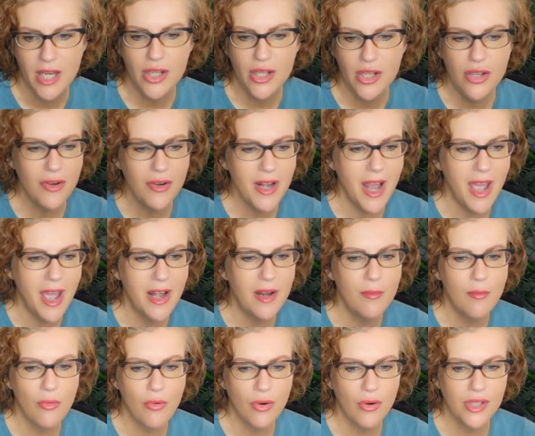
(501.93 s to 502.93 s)
Now you can add
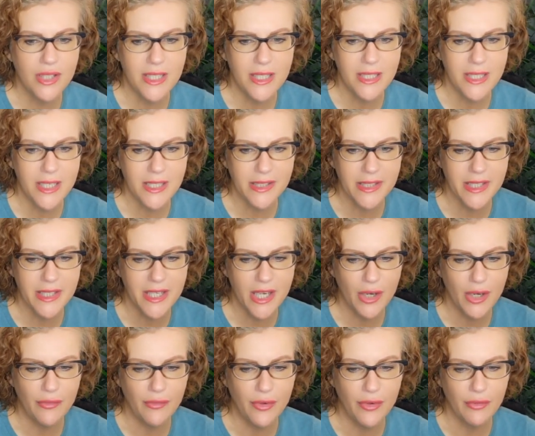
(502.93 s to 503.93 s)
in more details in
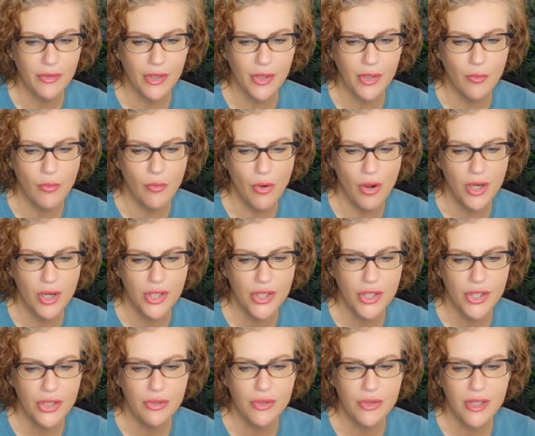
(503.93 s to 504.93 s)
here if you really
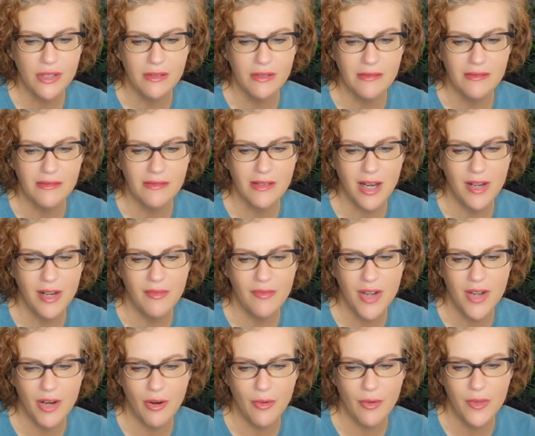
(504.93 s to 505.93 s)
wanted to kind of
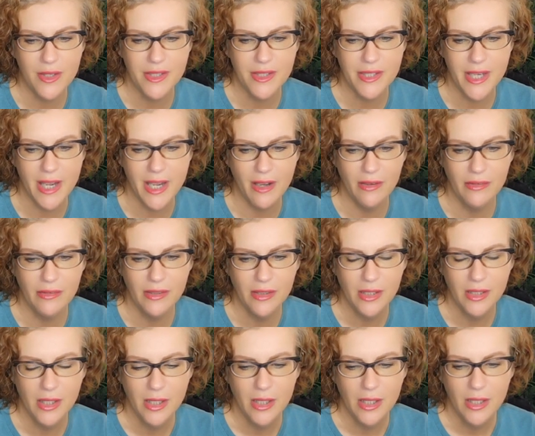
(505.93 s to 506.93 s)
narrow this down.
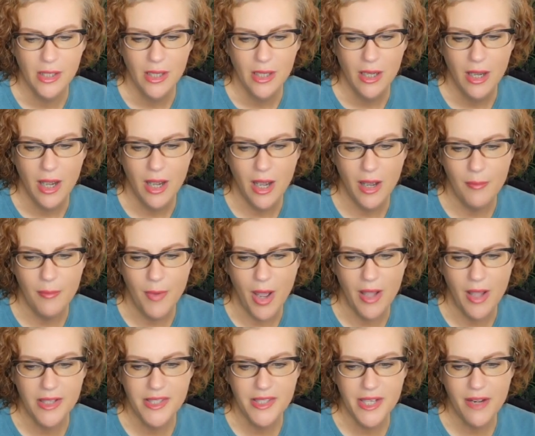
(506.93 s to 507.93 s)

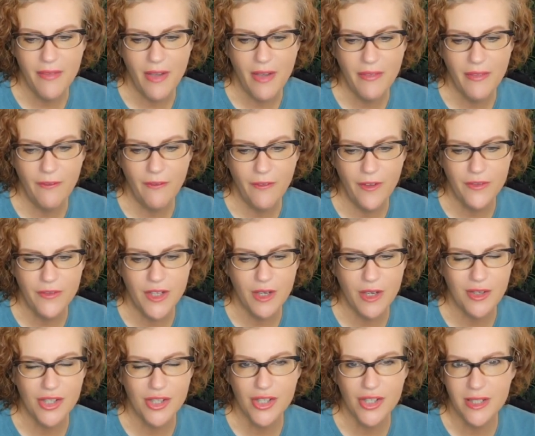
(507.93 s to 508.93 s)
Instead of having 50,
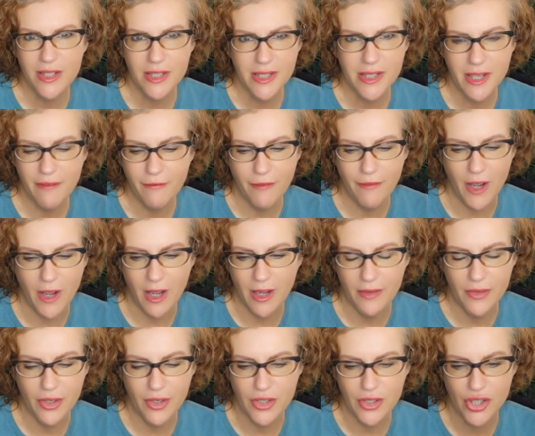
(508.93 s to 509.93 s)
I'm just going to say
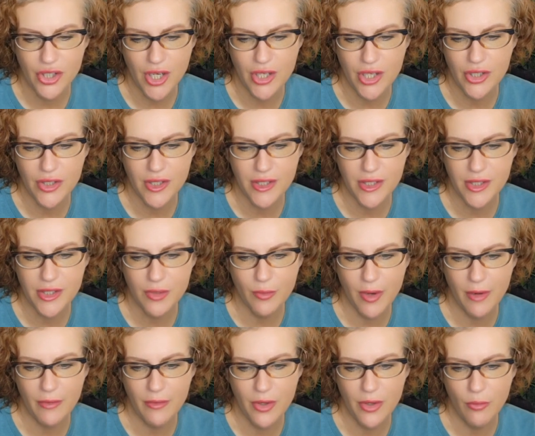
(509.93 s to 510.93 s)
5. You can change this to
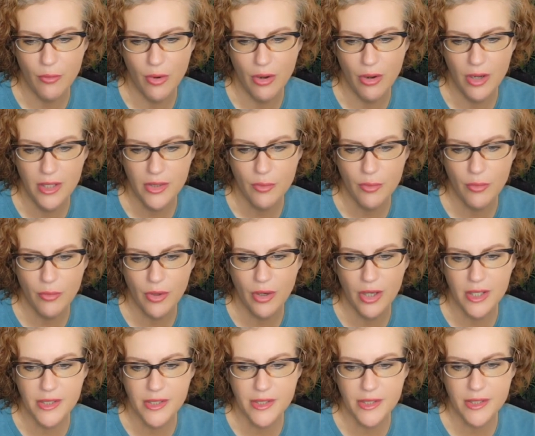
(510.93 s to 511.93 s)
whatever you want. We're
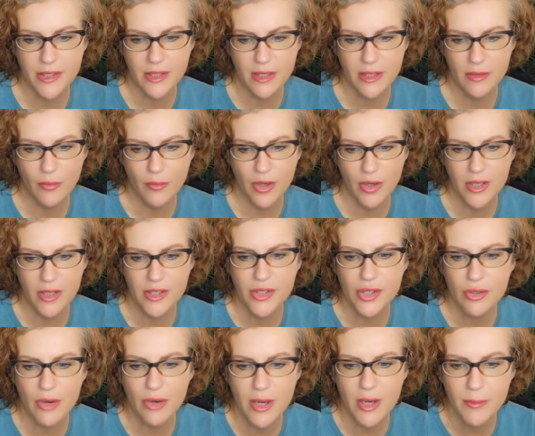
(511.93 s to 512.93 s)
going to
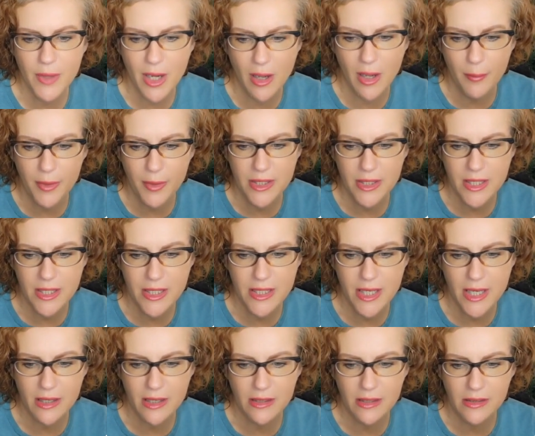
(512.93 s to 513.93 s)
scrape the company
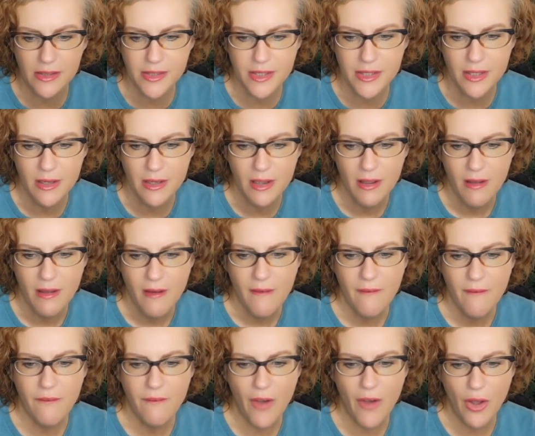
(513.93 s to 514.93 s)
details,
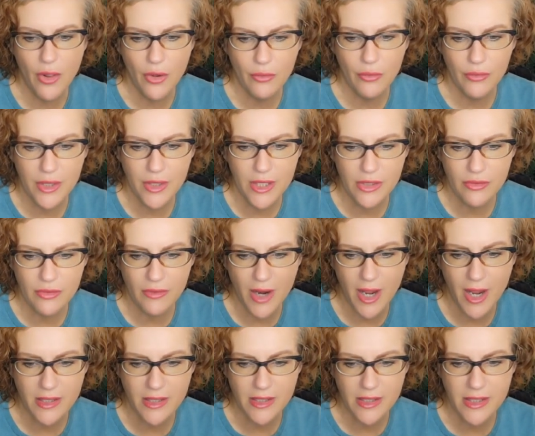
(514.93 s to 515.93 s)
follow
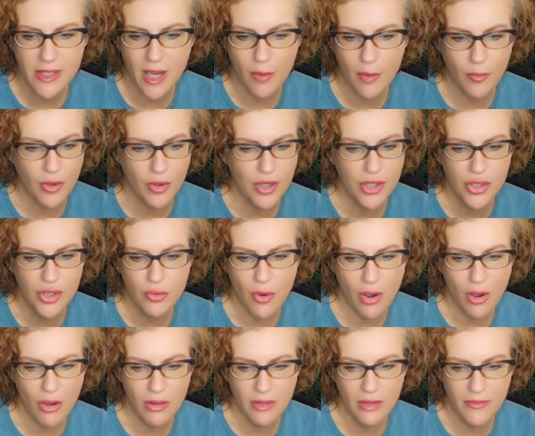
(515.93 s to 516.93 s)
redirects. Yeah, we're going to do
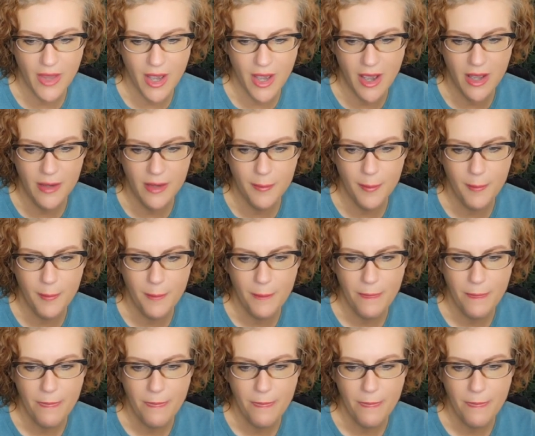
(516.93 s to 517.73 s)
all of that.